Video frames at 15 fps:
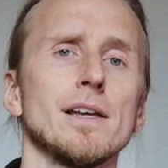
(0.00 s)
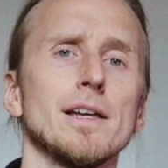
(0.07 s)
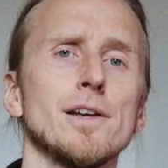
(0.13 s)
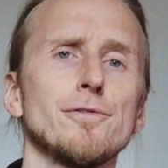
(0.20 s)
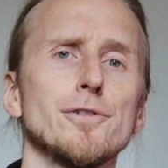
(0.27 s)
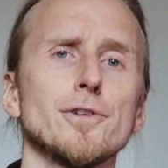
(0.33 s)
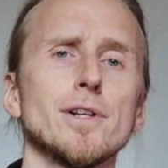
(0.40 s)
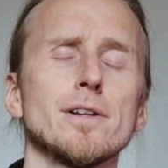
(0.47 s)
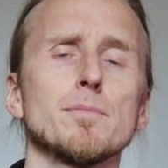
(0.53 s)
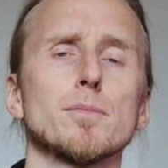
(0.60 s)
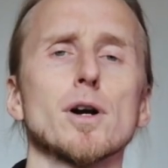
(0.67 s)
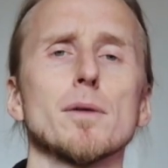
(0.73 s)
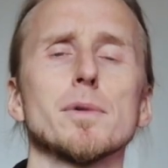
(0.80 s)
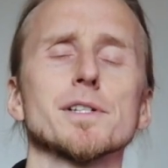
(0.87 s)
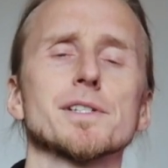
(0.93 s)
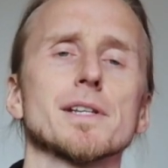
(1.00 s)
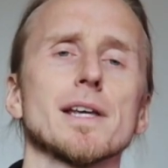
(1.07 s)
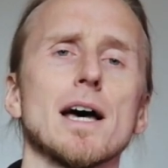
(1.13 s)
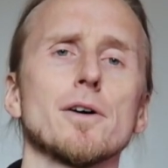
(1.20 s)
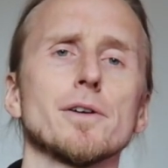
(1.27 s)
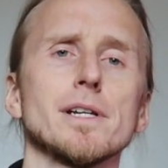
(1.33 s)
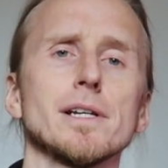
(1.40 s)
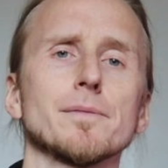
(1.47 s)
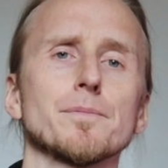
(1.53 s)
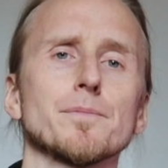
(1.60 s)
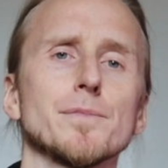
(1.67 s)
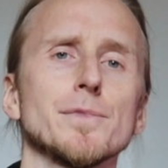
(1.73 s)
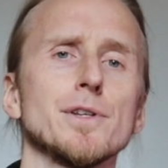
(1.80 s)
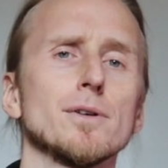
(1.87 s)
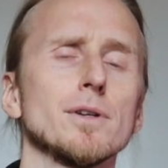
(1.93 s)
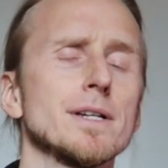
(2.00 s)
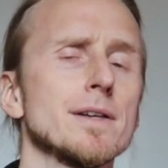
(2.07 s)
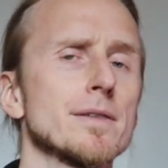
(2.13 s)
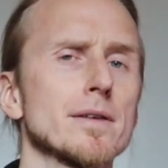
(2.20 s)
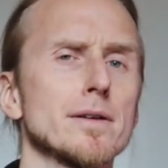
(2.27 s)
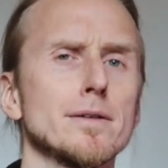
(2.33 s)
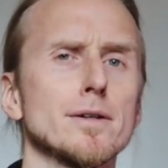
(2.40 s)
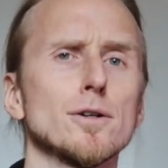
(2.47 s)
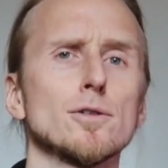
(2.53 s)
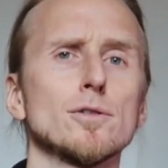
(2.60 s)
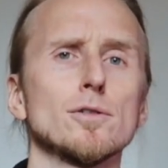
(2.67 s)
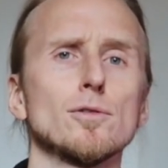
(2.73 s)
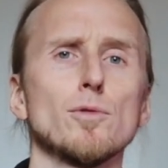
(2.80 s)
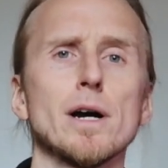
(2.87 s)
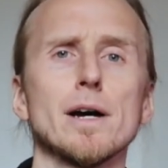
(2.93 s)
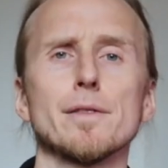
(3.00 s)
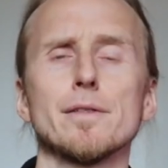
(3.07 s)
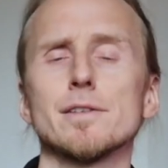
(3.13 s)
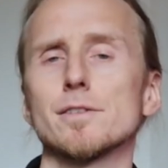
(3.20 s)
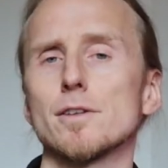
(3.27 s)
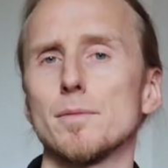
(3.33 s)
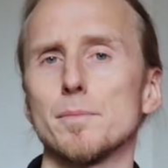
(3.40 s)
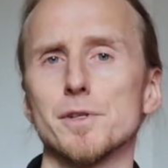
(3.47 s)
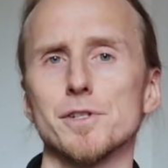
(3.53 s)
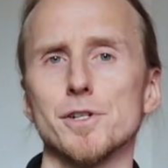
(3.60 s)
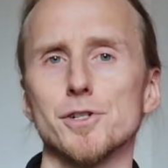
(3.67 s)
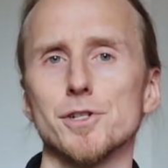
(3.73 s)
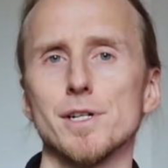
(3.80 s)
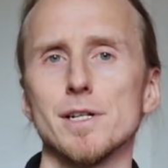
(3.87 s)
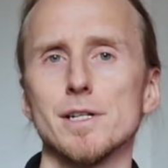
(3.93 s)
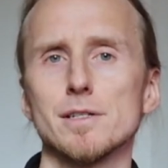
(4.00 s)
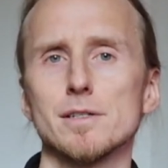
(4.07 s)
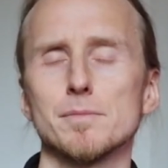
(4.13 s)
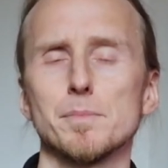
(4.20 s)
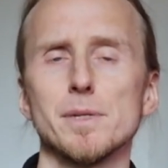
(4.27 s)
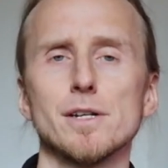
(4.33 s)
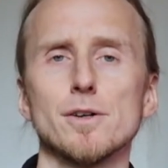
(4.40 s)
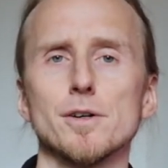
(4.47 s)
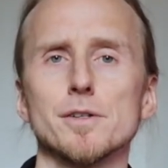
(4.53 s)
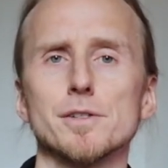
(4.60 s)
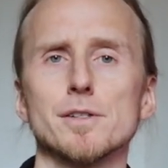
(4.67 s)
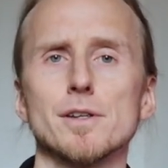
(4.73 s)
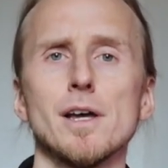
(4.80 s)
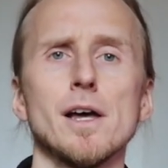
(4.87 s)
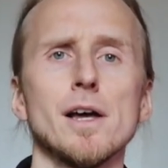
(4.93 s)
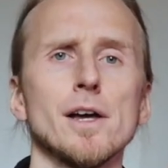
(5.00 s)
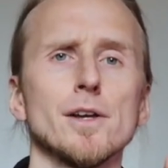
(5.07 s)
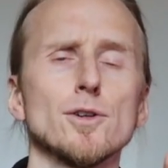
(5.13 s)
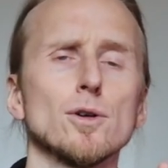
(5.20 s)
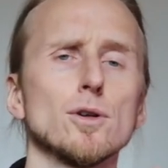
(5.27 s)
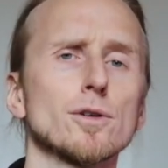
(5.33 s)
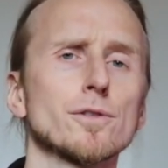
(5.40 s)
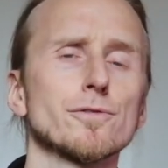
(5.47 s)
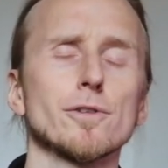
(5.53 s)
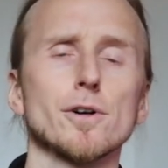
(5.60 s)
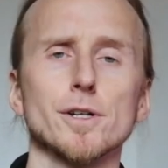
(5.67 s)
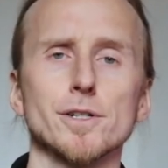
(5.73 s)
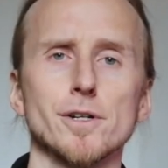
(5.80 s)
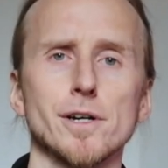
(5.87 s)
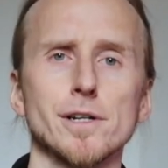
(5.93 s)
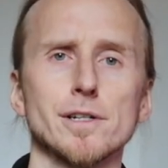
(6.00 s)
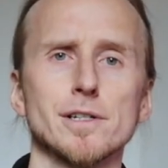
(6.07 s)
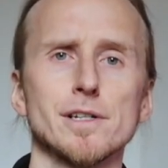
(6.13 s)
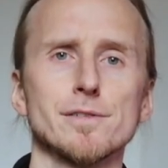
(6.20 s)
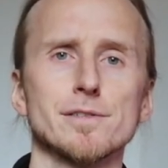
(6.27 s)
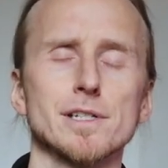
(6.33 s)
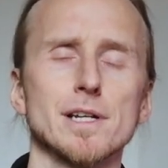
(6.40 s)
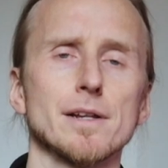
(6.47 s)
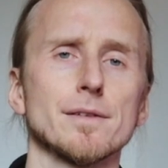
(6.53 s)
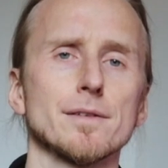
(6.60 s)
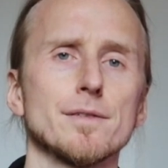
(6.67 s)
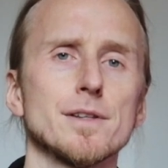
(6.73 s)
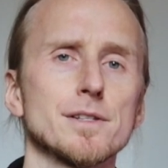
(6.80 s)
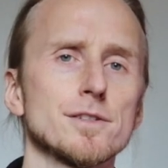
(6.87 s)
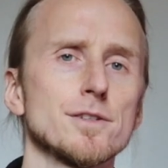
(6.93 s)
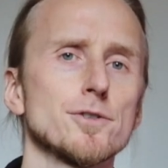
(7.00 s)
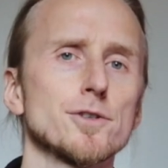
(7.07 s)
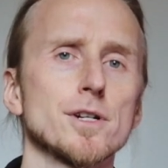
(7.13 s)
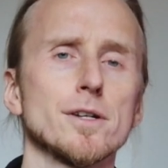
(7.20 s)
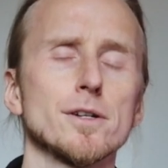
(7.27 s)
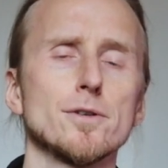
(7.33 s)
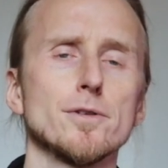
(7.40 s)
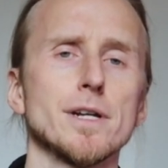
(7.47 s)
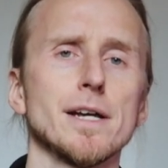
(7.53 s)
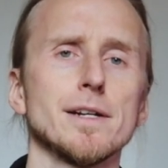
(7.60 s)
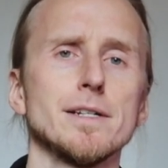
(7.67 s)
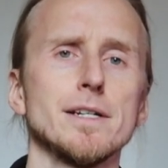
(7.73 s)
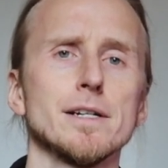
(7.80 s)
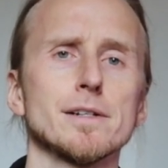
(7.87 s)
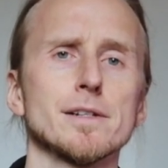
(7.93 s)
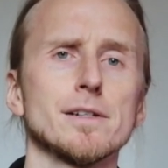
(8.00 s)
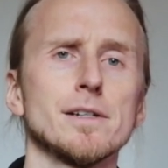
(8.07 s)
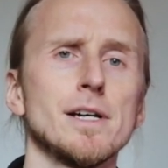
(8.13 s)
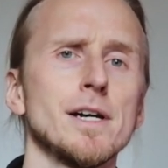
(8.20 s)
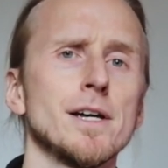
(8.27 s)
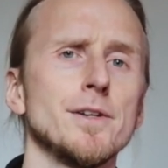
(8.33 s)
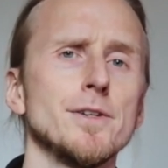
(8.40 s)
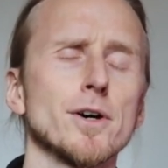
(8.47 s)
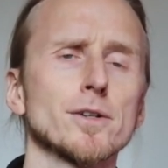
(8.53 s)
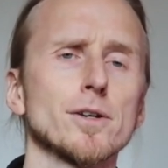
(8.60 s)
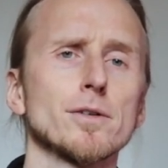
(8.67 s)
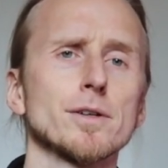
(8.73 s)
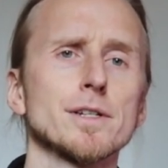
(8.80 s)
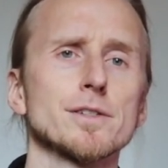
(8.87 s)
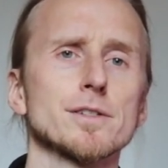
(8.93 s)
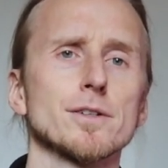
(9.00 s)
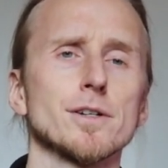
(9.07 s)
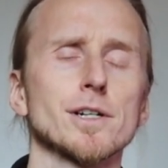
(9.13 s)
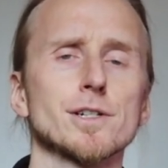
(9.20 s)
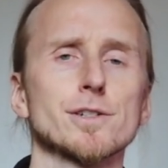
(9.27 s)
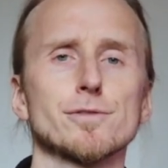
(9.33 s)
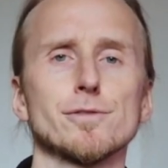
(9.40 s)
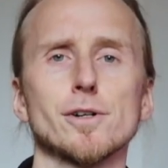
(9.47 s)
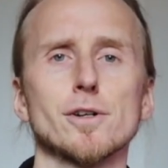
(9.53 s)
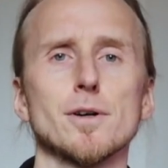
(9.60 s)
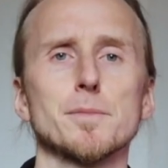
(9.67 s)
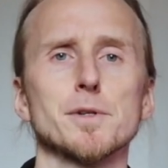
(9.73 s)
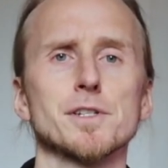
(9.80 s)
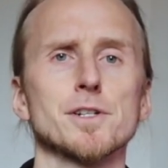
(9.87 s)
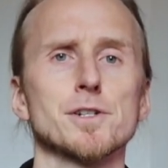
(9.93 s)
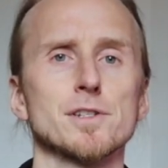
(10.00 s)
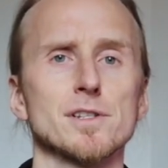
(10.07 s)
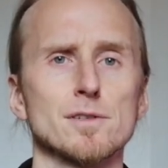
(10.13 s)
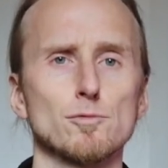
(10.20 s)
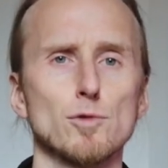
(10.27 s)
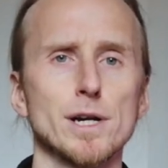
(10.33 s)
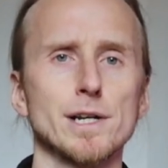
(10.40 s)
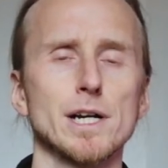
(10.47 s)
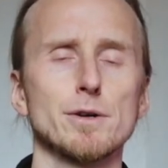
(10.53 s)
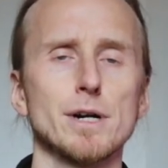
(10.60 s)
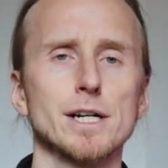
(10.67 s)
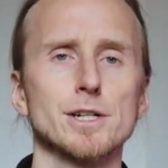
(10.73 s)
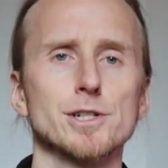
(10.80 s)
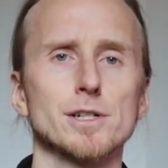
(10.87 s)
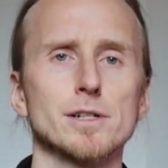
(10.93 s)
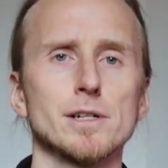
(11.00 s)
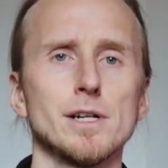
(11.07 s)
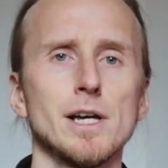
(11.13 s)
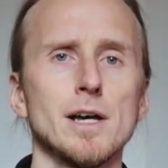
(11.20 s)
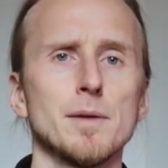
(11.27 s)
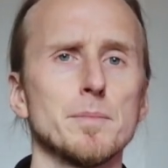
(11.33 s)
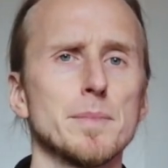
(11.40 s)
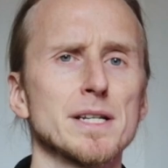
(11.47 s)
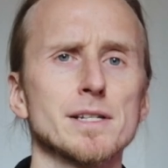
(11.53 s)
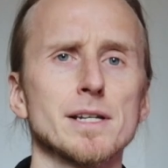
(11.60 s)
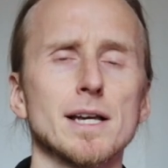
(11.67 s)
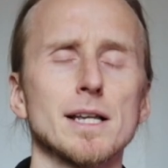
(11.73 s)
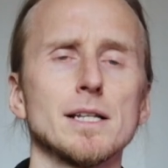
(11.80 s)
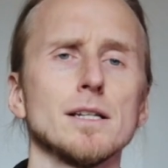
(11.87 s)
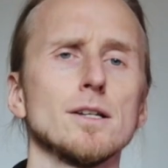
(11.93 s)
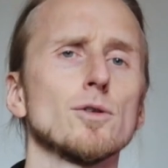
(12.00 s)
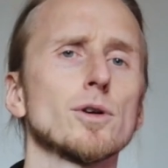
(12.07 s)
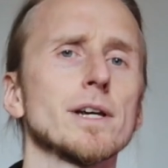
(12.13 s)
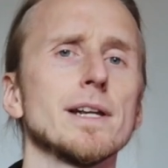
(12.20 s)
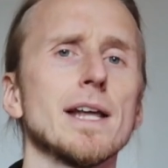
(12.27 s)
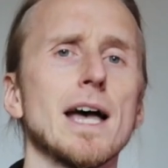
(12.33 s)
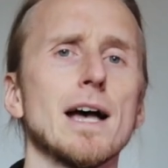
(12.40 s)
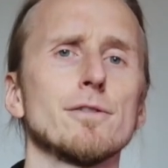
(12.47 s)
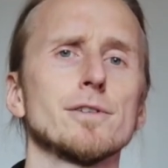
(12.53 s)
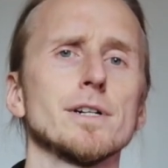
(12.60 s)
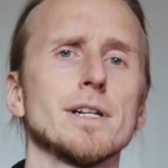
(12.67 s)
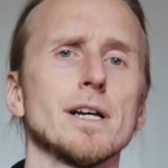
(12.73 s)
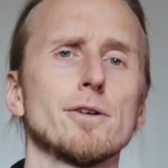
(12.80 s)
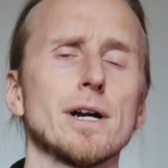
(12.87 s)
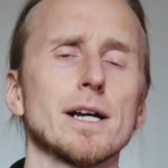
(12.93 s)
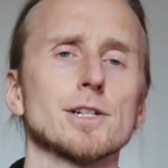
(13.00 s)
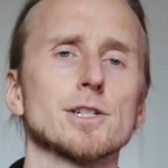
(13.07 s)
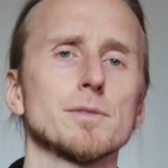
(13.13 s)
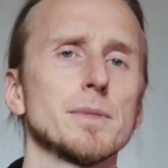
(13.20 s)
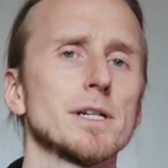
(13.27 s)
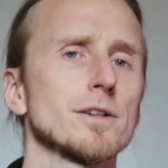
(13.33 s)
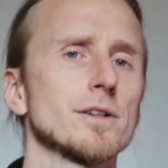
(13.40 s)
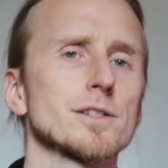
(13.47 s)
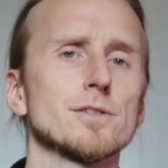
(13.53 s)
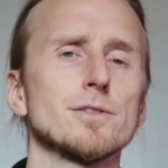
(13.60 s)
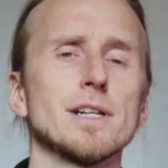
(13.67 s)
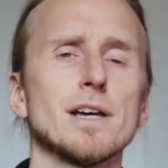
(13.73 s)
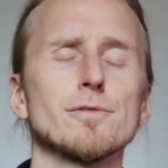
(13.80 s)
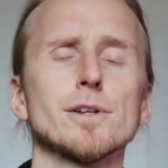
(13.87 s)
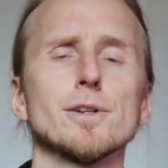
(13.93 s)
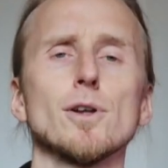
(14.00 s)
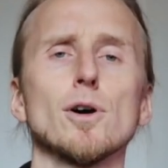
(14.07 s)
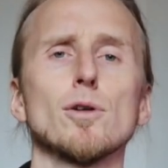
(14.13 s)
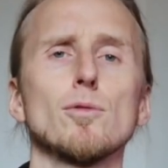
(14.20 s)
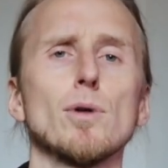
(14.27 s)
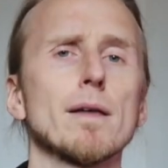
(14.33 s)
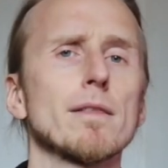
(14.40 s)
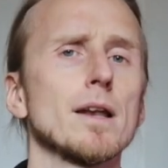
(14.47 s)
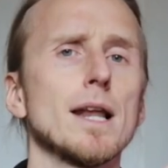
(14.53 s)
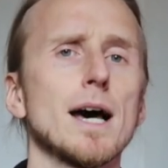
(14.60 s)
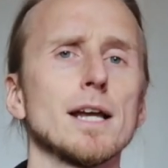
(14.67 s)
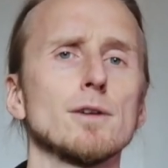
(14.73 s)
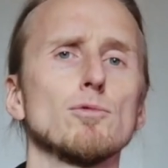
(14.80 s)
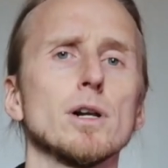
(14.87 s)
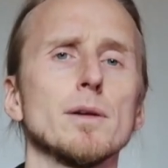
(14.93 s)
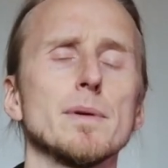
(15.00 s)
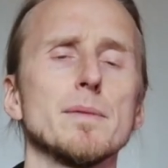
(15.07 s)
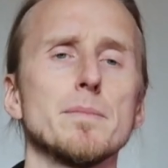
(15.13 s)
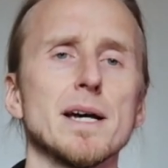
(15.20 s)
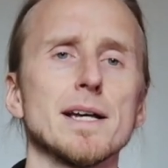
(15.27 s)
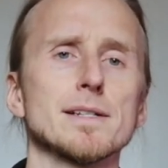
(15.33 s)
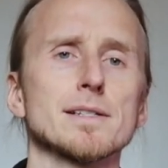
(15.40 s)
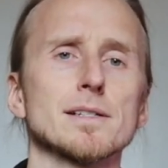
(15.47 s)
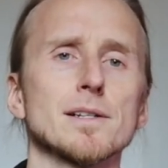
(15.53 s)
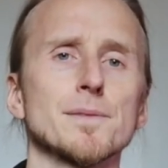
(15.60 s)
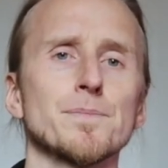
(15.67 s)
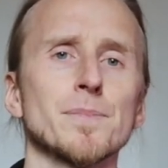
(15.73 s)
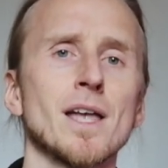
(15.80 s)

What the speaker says: If you did a proper scouting, you'll either know where this composition is because you looked for alternatives, and this is usually a good idea. Not only search for compositions in one direction, basically look in every direction because you never know where the light will be best.